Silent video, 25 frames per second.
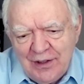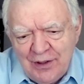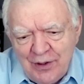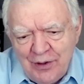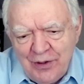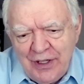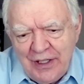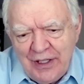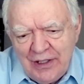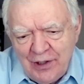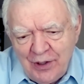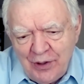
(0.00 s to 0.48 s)

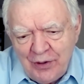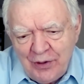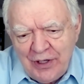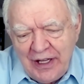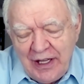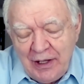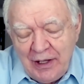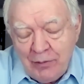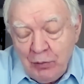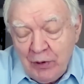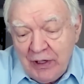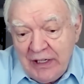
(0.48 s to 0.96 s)

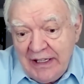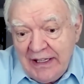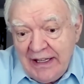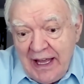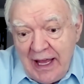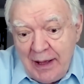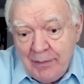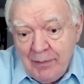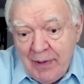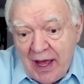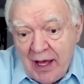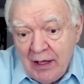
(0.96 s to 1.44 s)
And when he
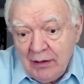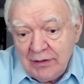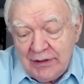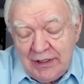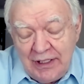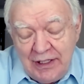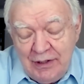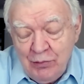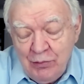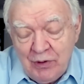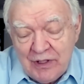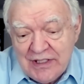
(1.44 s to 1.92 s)
came out,
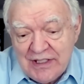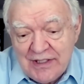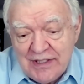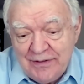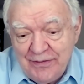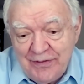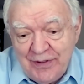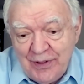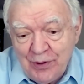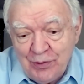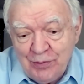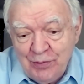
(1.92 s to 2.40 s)
he
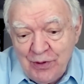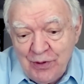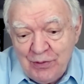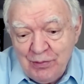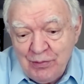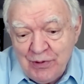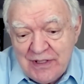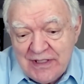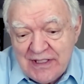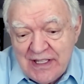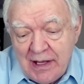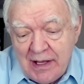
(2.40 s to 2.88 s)
wasn't filled with
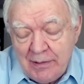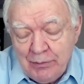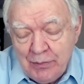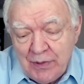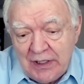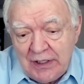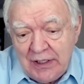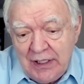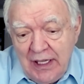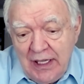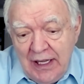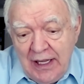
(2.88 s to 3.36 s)

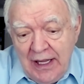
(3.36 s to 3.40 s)
resentment.